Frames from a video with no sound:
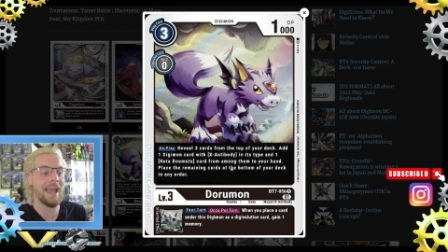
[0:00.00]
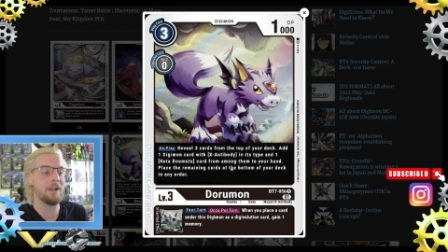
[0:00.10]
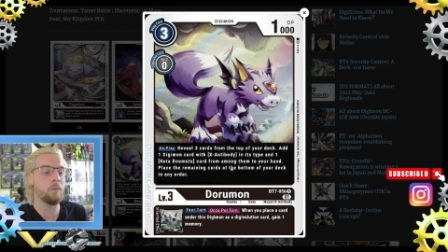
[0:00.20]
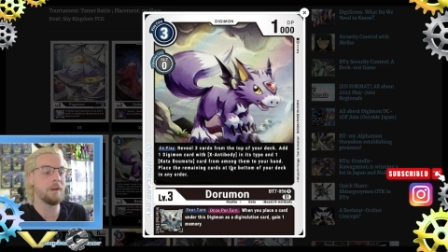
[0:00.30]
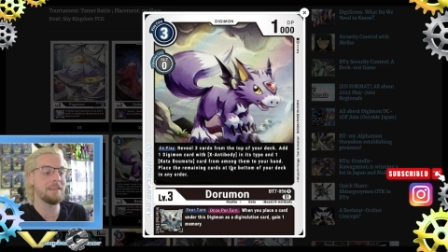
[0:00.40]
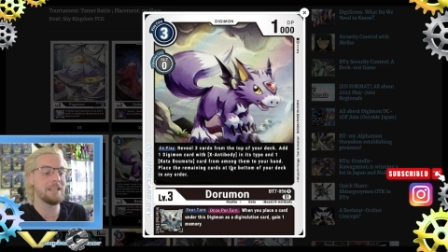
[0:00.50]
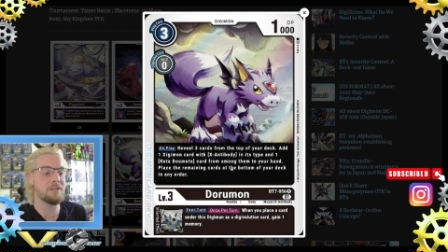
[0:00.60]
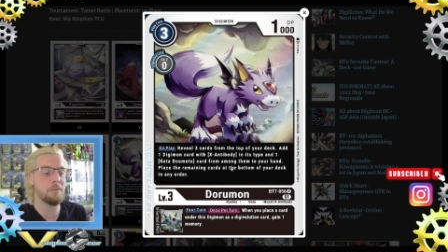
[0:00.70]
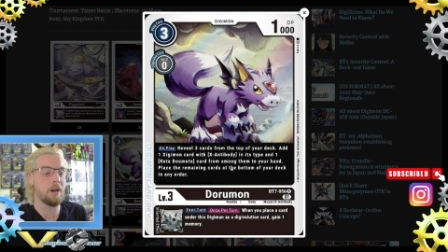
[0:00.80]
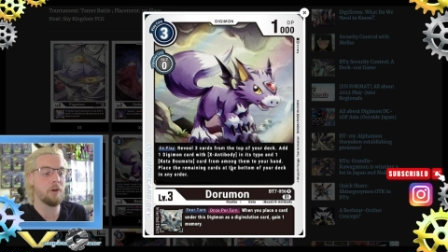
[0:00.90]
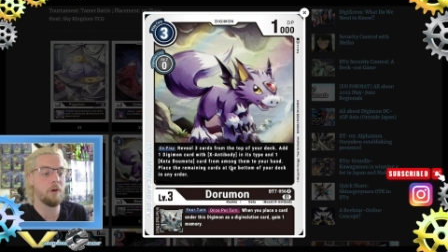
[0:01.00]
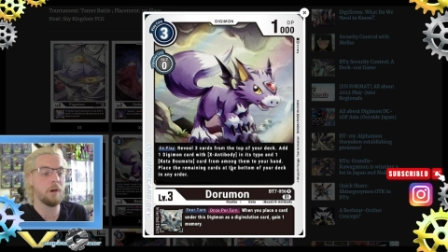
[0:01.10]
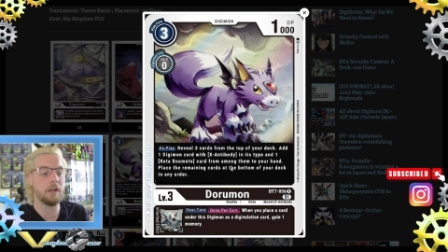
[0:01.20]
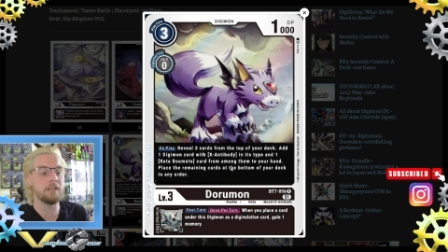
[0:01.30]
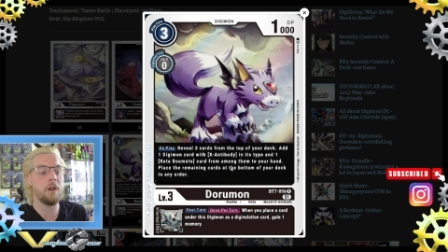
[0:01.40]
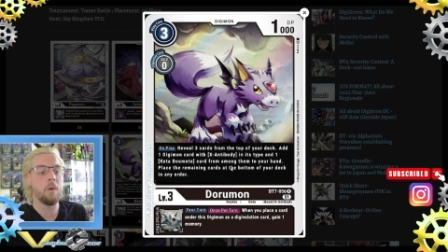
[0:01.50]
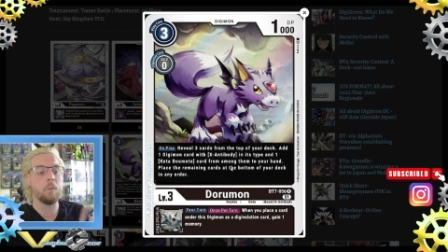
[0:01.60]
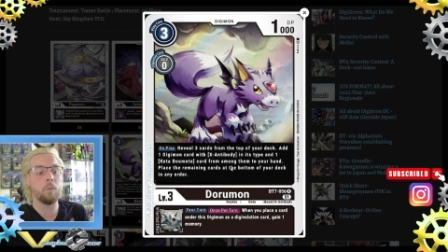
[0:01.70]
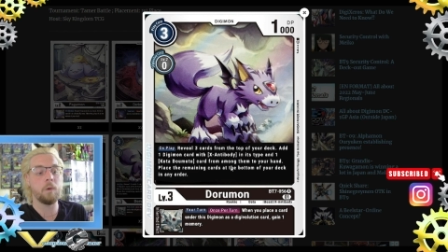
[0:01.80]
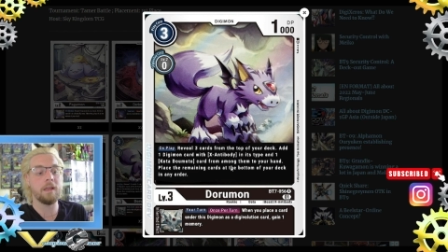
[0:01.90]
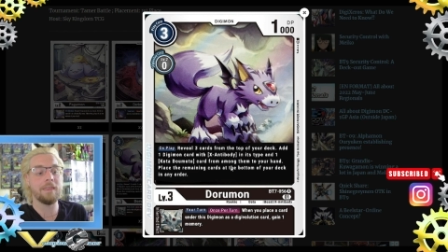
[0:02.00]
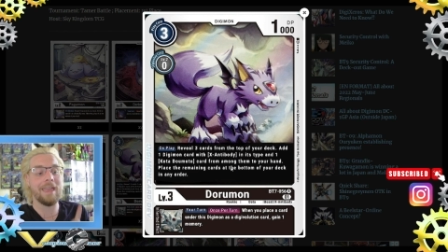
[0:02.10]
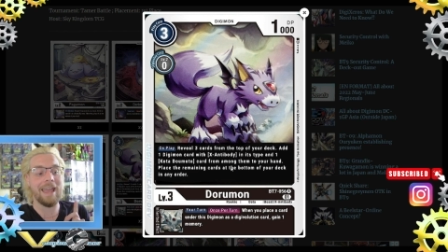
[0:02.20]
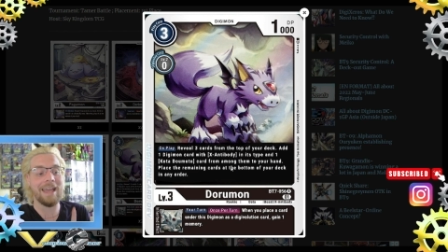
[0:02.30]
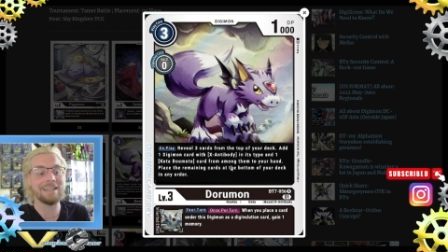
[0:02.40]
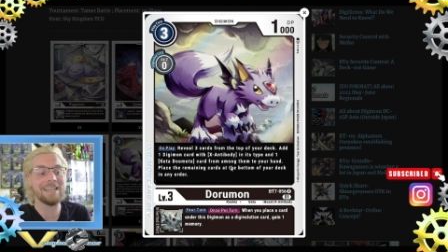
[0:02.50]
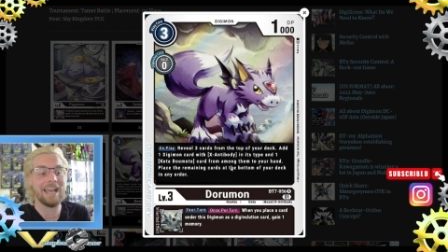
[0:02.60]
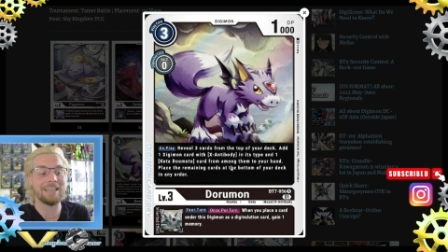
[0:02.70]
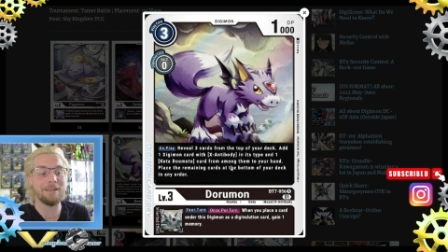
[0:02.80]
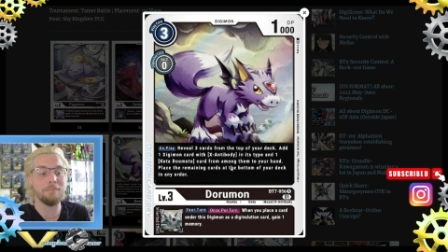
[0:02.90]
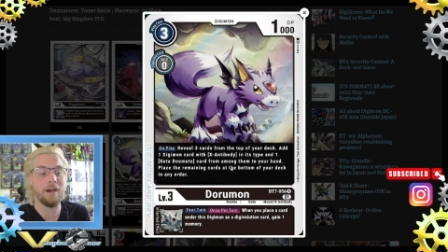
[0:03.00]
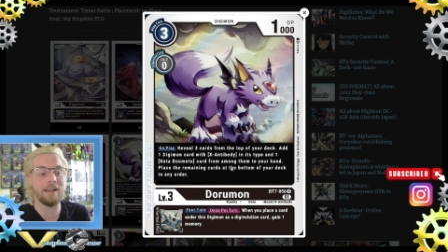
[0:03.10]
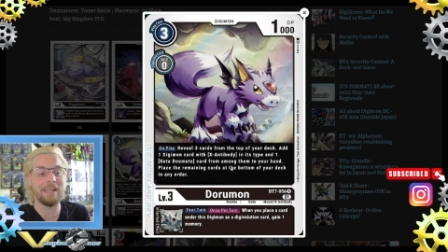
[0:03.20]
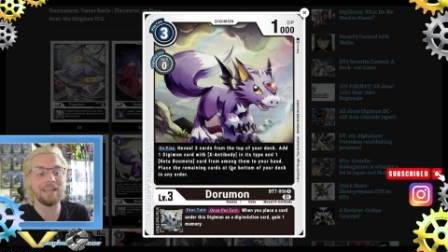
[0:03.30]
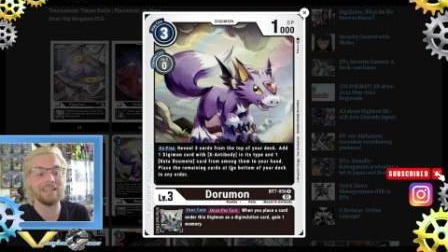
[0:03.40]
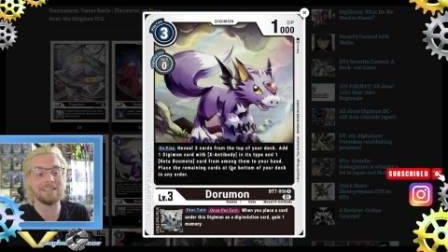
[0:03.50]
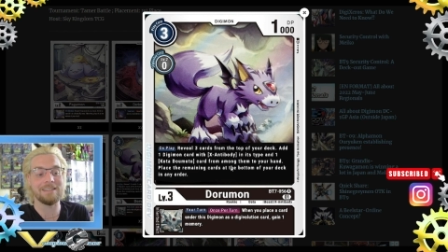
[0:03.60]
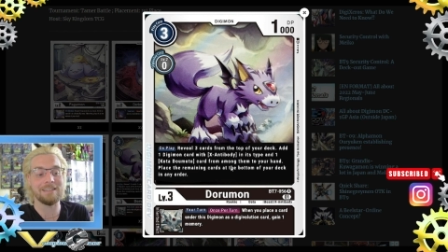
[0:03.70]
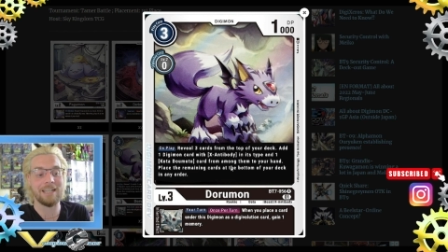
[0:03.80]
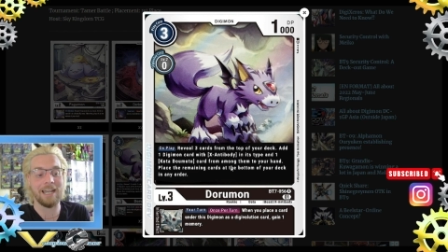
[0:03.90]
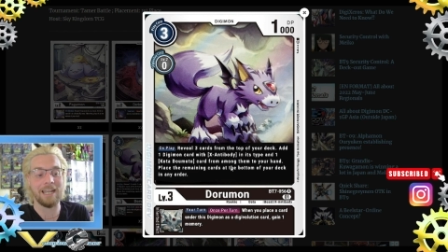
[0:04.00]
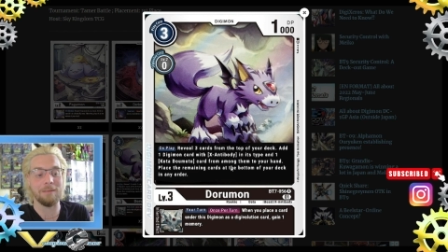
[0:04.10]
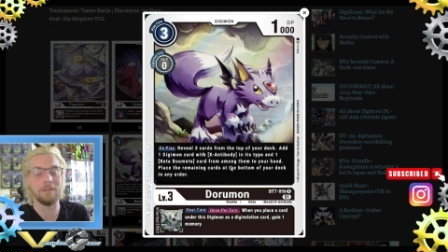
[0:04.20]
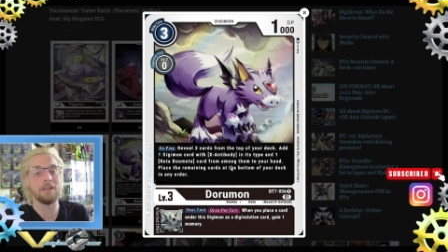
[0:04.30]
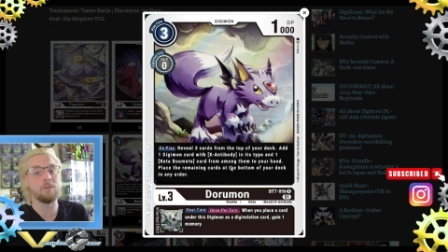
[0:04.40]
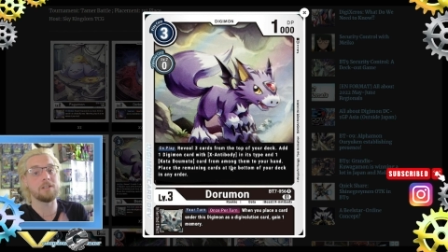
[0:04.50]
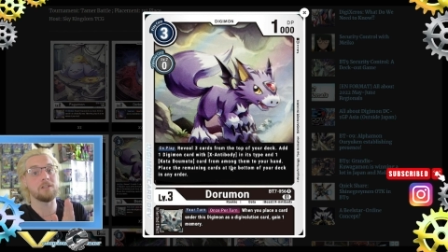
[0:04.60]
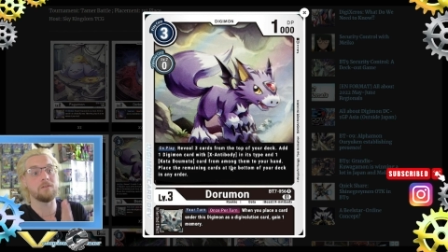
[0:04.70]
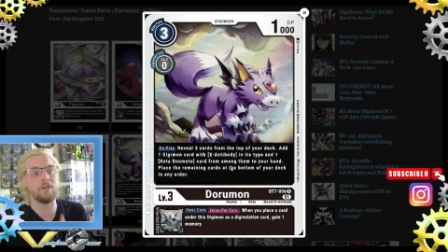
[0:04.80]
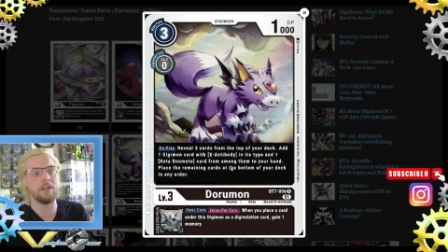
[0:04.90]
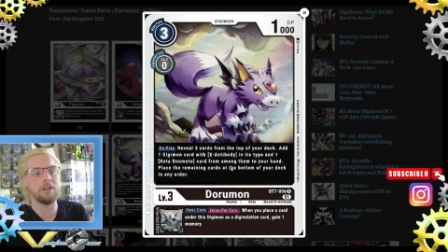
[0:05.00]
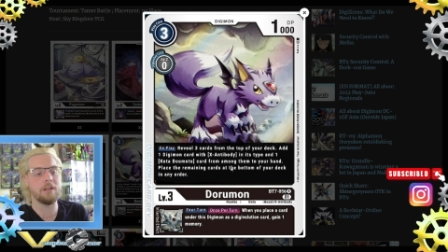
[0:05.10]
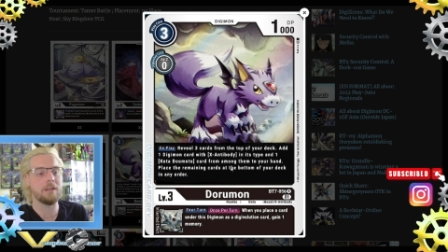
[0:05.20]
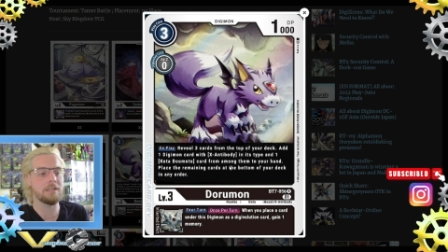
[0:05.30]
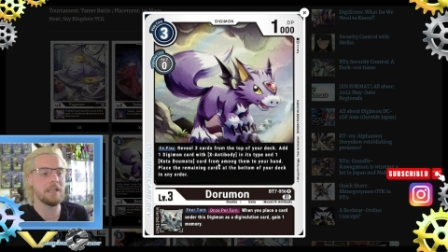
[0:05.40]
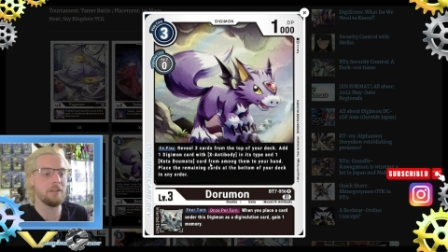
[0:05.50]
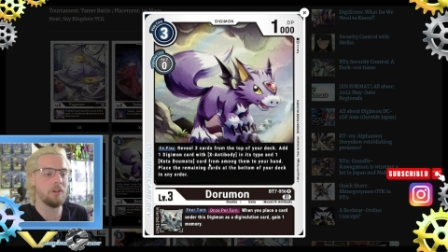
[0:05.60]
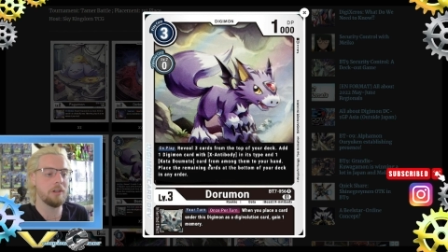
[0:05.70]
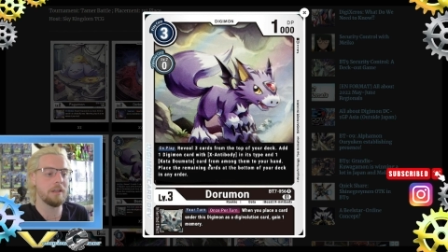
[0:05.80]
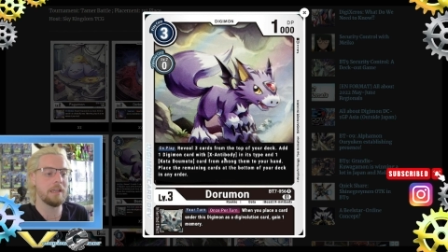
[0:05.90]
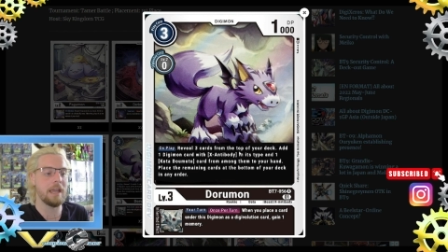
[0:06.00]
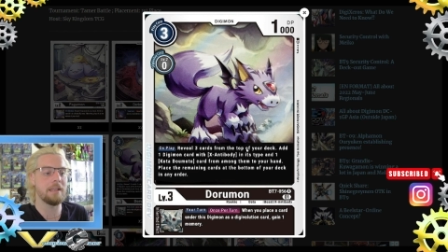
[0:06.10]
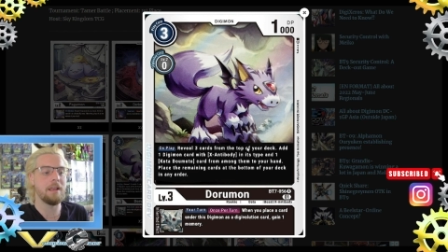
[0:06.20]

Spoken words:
Add 1 Digimon card with X antibody in its type, which is very good because then you could get